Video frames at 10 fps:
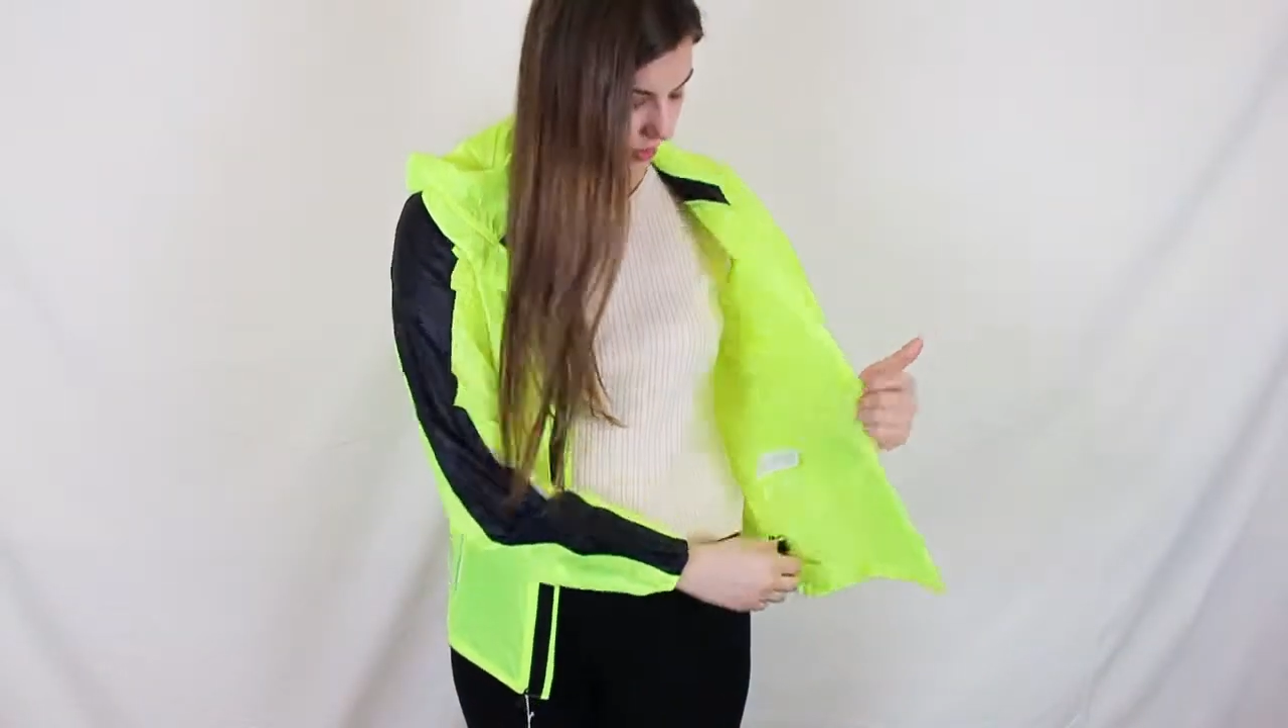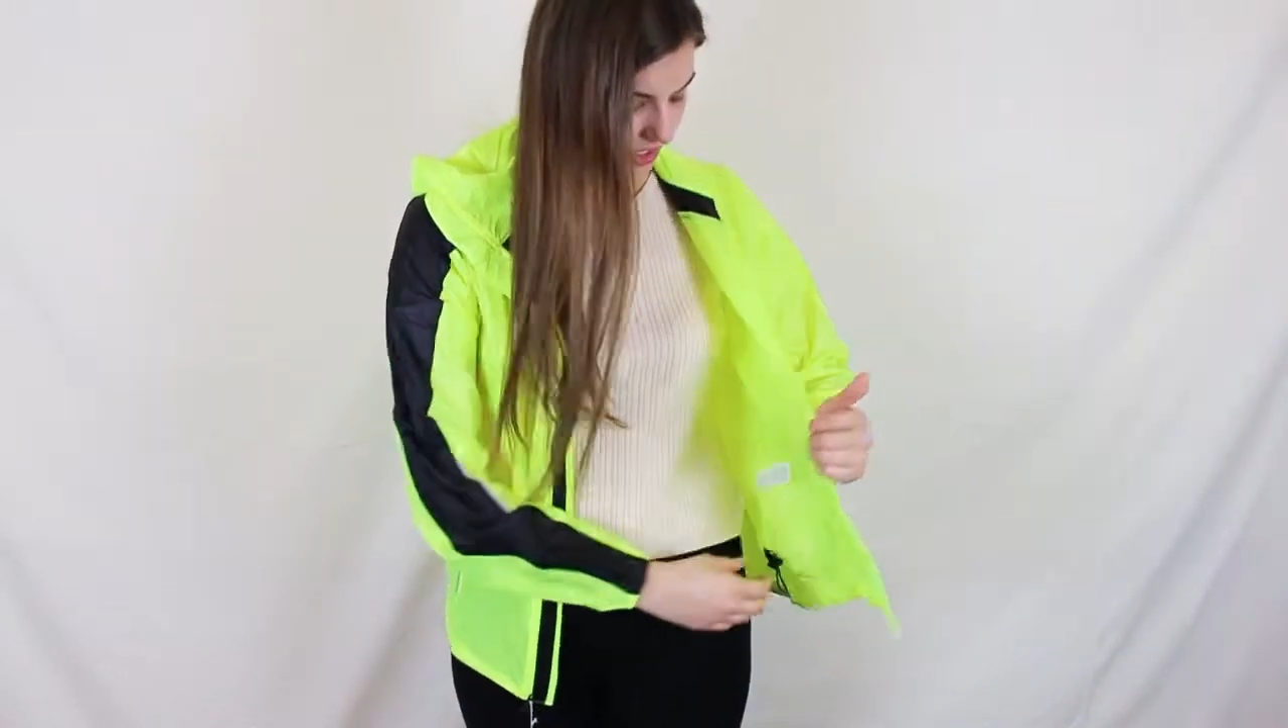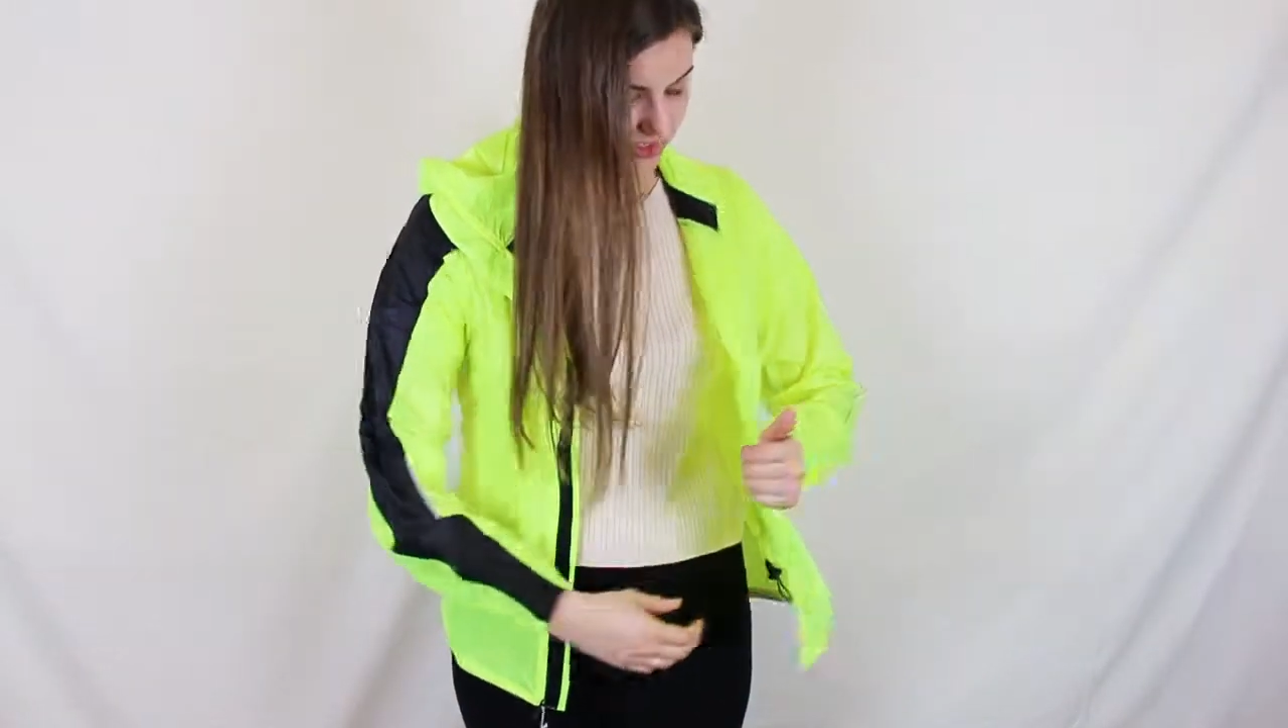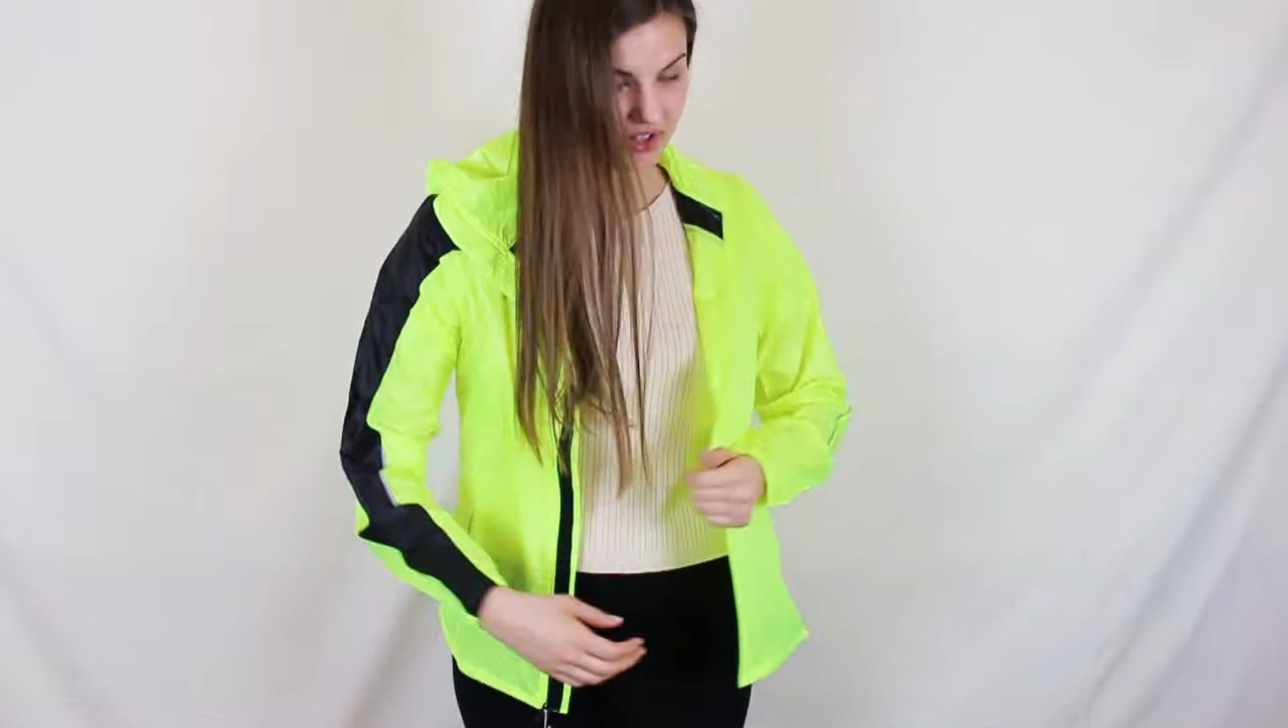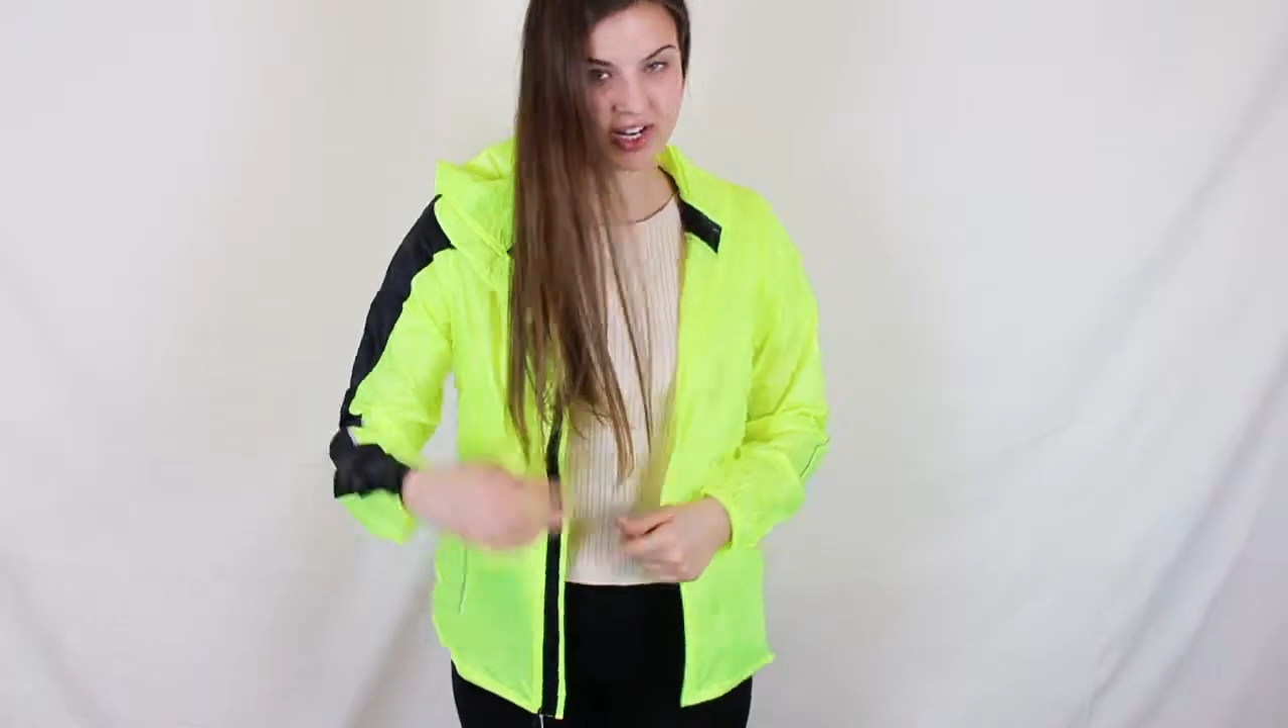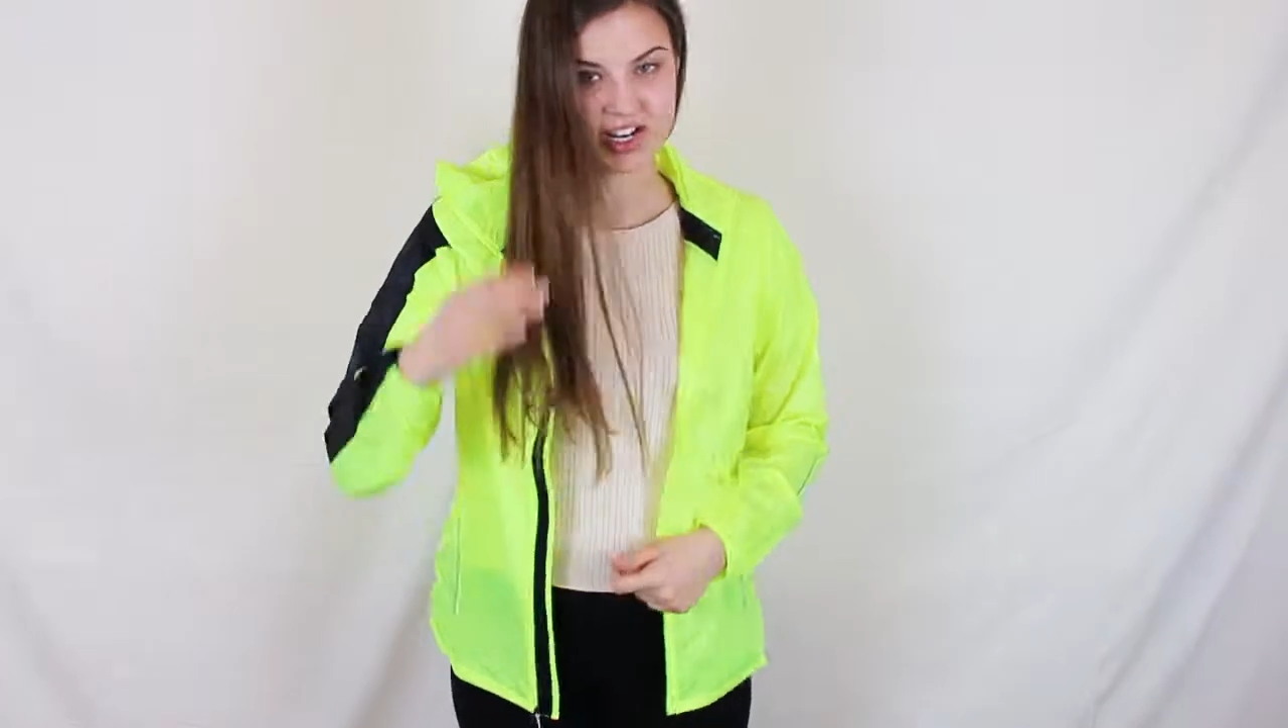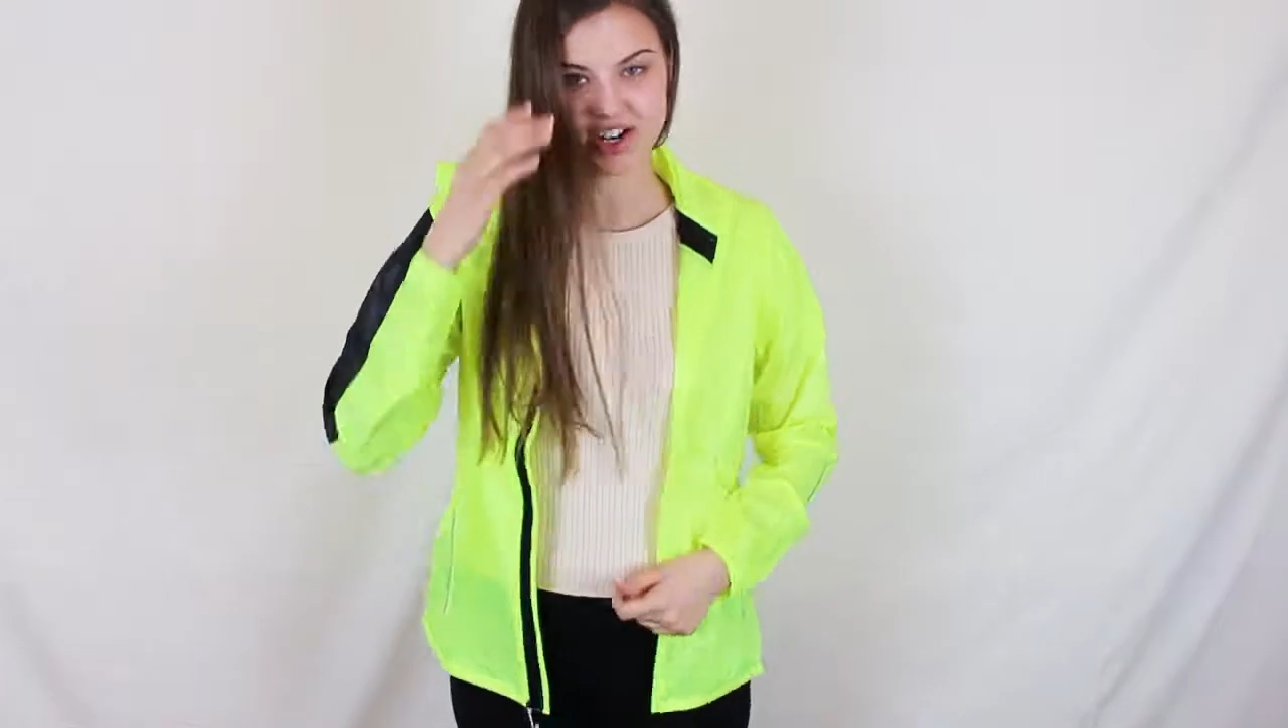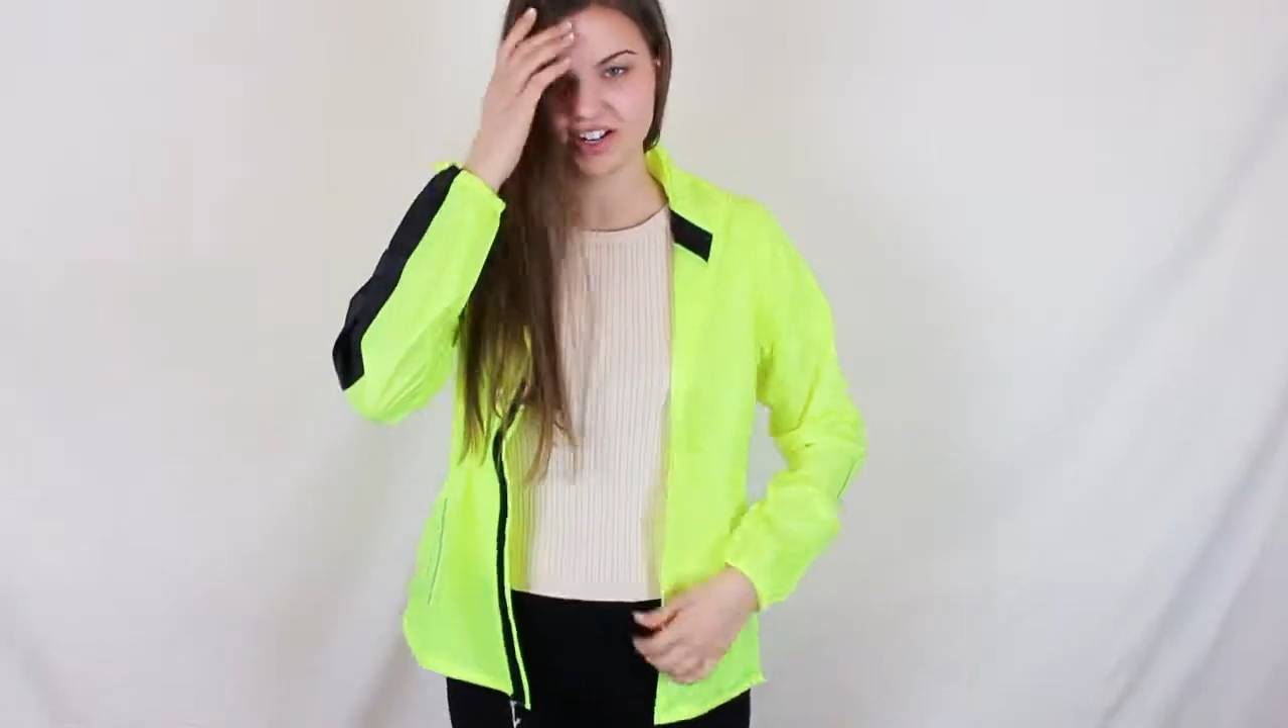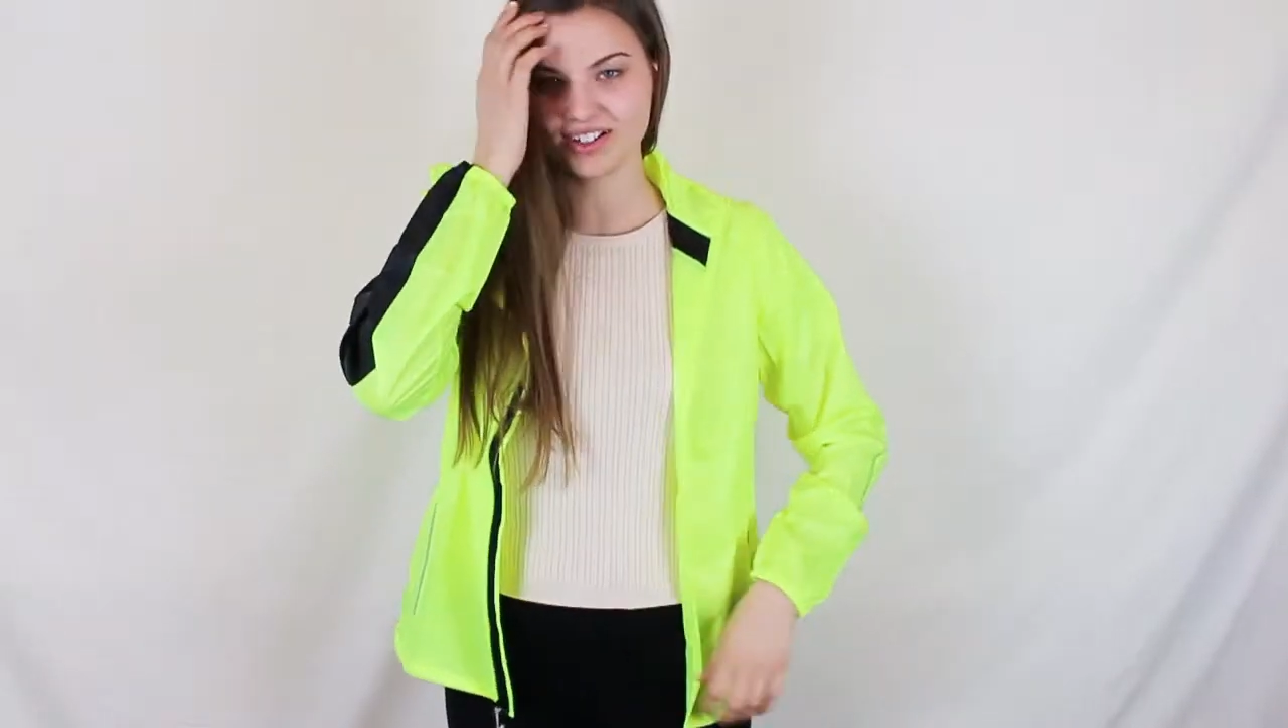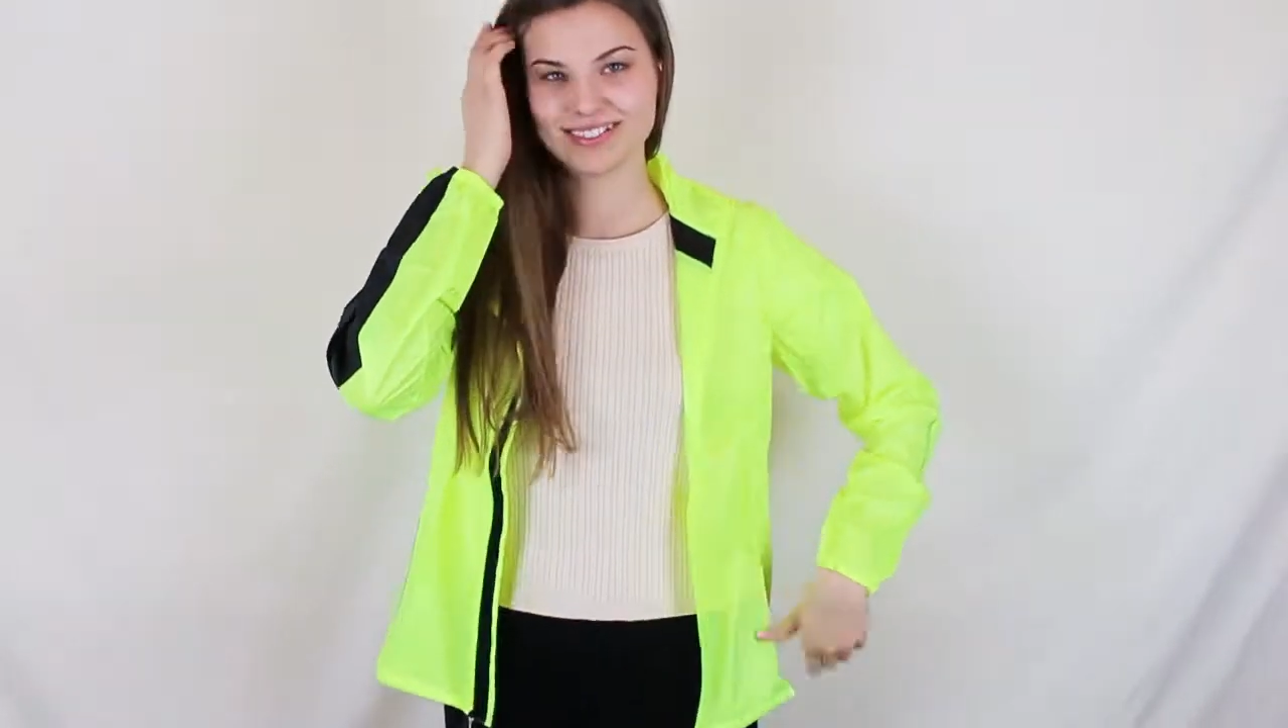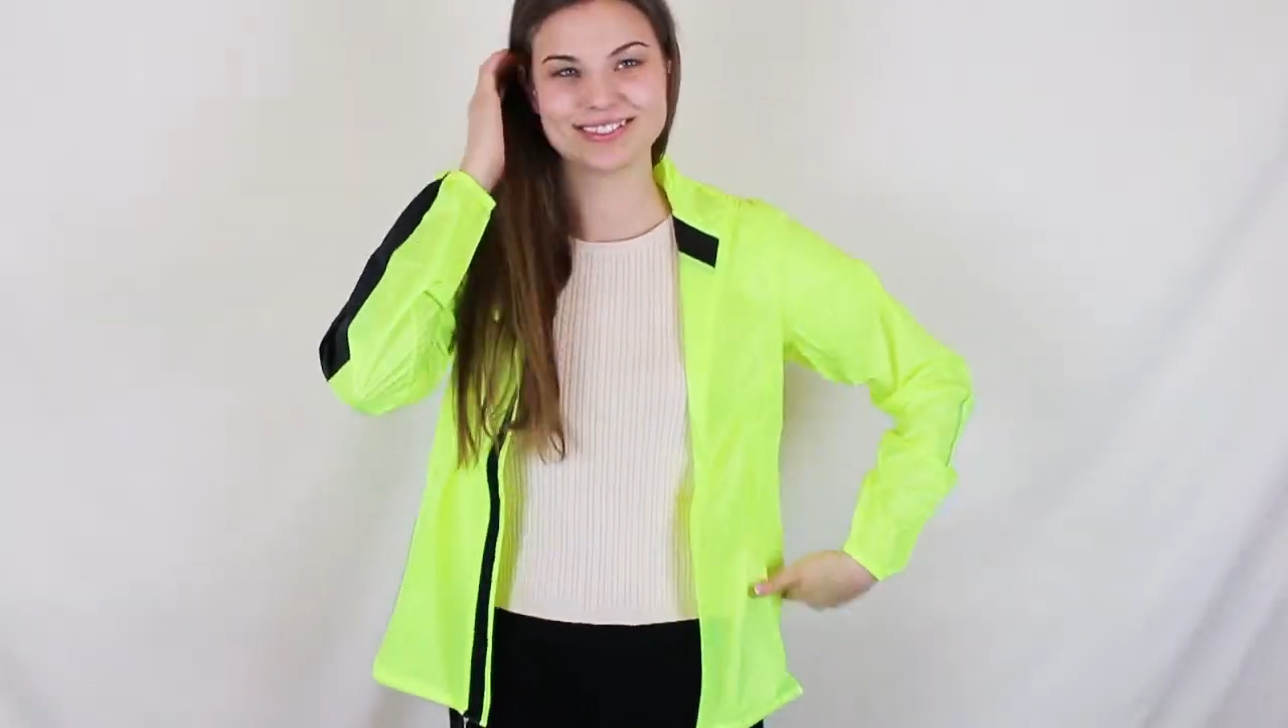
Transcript: waist right here.